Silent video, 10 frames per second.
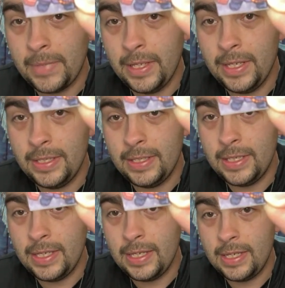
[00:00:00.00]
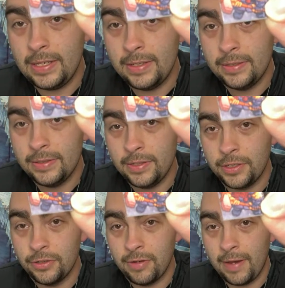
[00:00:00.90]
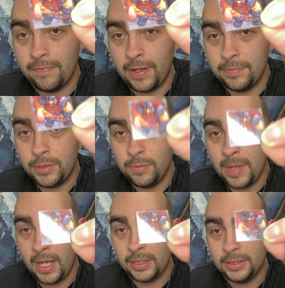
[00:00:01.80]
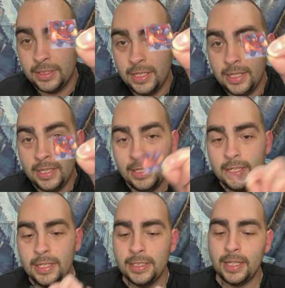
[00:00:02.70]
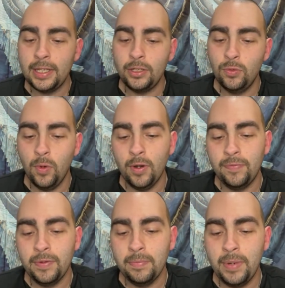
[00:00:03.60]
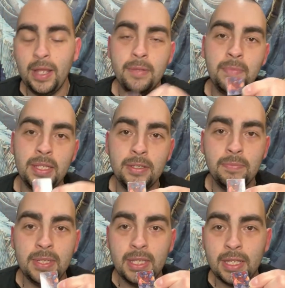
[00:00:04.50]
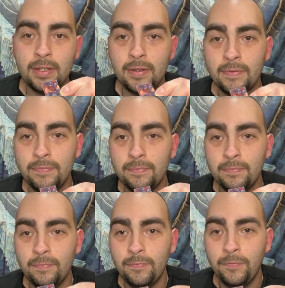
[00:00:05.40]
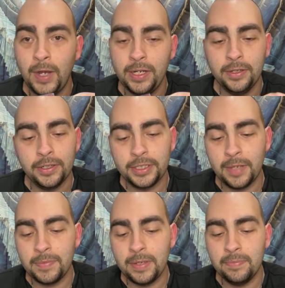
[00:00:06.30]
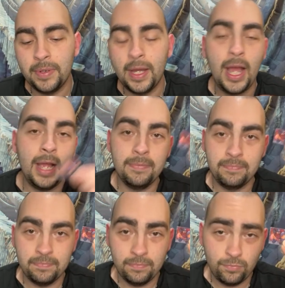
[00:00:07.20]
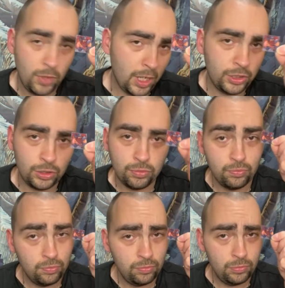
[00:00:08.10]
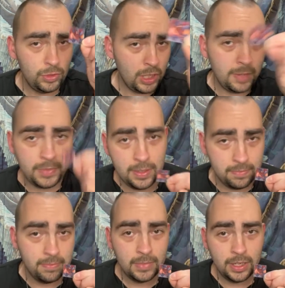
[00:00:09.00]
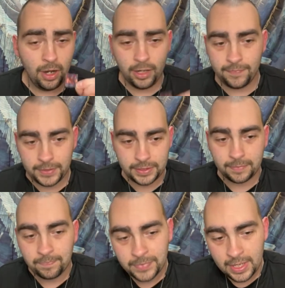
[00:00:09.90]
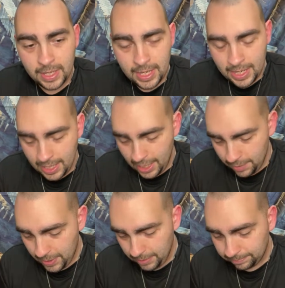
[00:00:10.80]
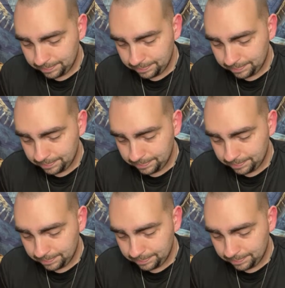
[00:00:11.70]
the Dungeon Craft Volume 2 box. He's like a dwarf, probably meant to be like a fighter or something, but I just named him an artificer. Anyway,